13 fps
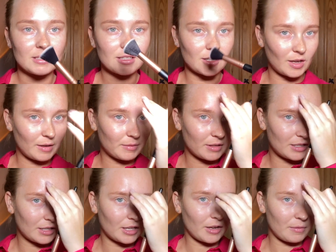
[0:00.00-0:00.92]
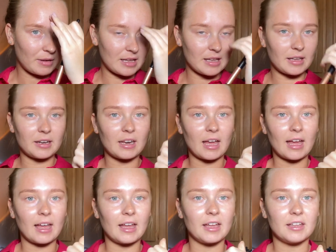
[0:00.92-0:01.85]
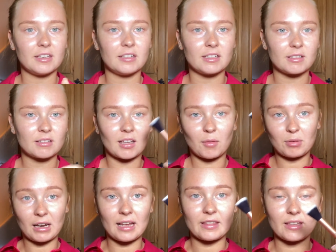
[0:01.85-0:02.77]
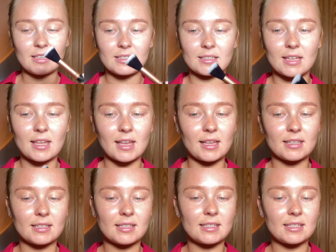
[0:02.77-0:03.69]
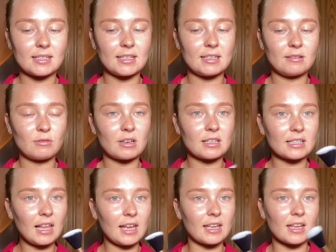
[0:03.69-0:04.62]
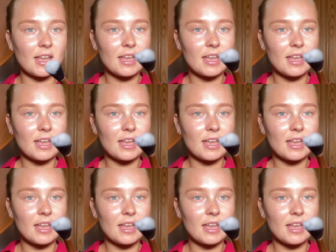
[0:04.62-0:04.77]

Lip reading: so I'm going to go in and apply this and see what it's like.